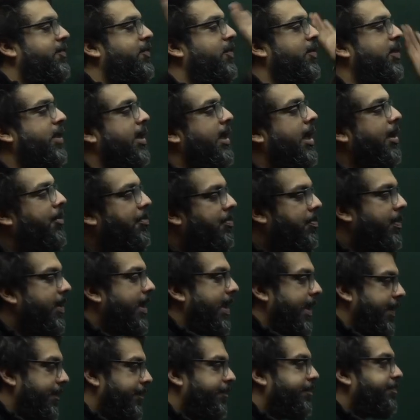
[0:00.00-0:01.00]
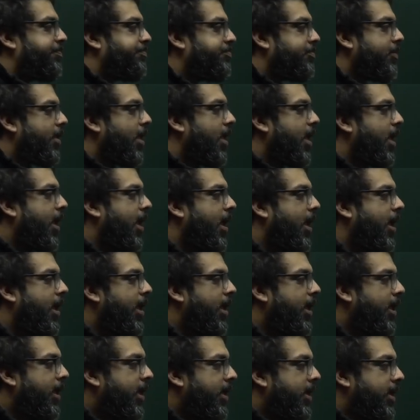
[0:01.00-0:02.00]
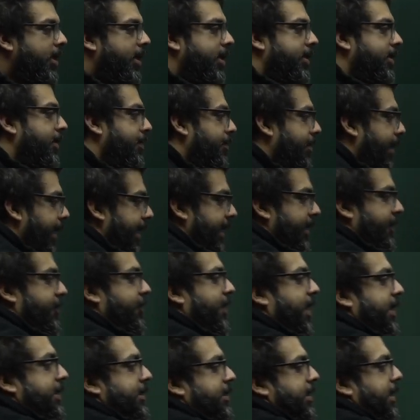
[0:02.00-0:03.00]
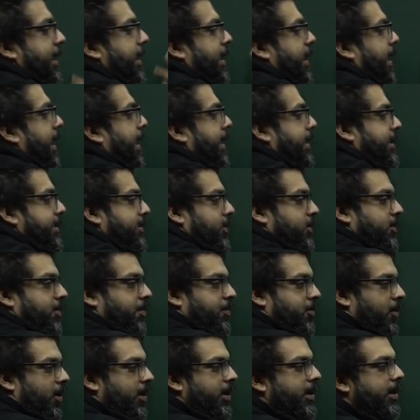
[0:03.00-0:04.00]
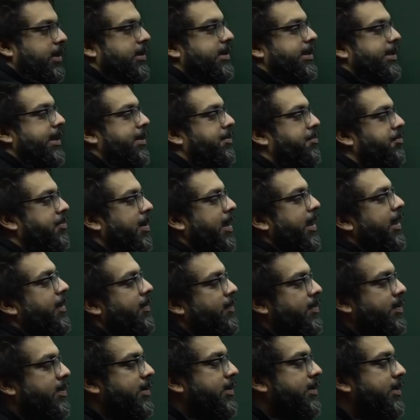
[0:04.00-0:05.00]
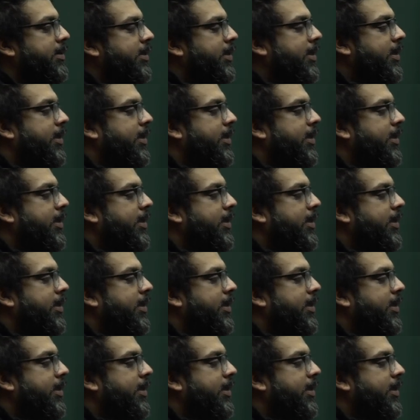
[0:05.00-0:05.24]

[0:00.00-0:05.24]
for the company. The manufacturing guys or the product team believes